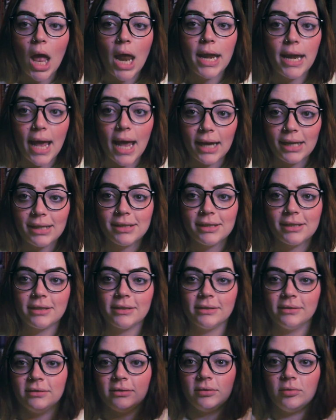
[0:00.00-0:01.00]

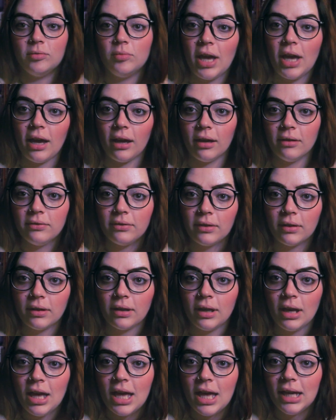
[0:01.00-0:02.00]
Next, we have
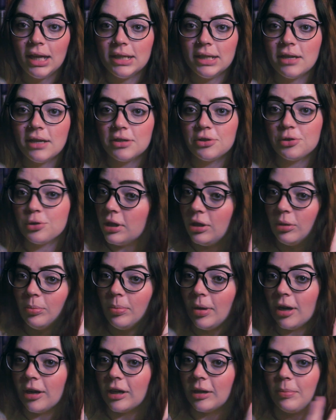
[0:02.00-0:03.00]
Industrial
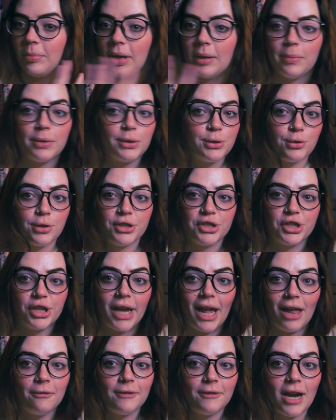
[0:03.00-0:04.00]
Park by Patricia
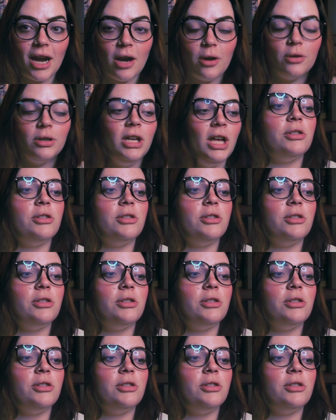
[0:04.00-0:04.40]
Galvao.